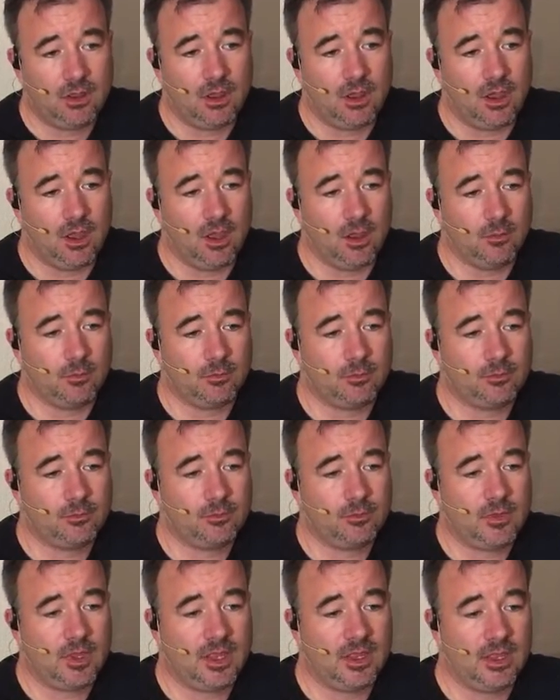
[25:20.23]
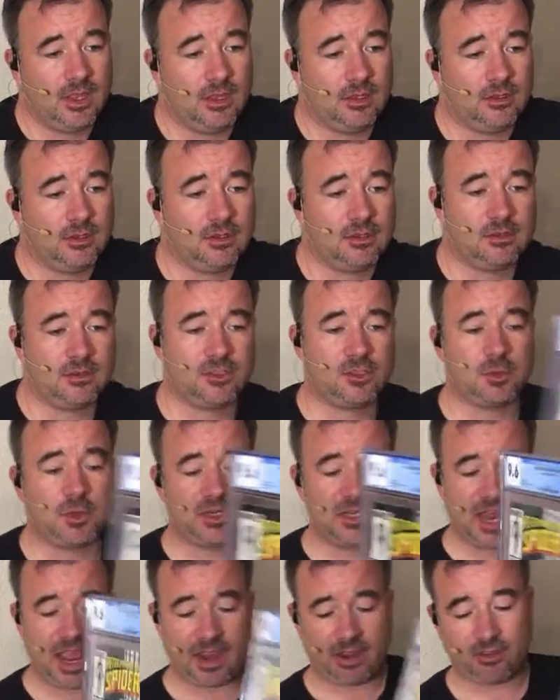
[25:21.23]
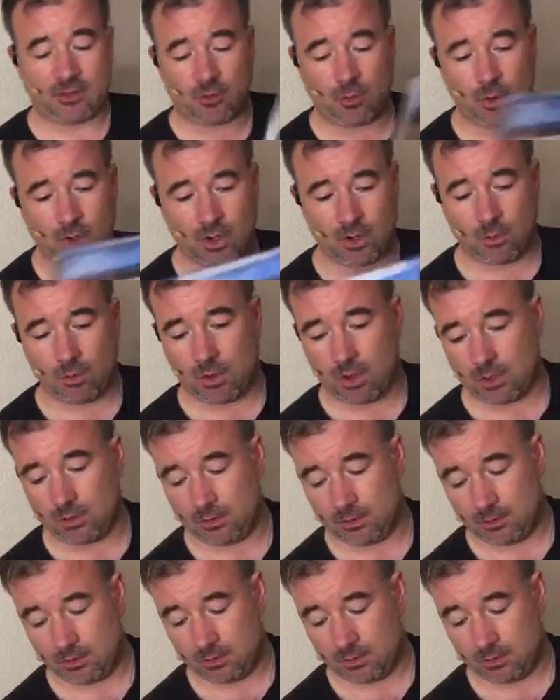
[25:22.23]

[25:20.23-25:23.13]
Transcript: And then the Spectacular 101.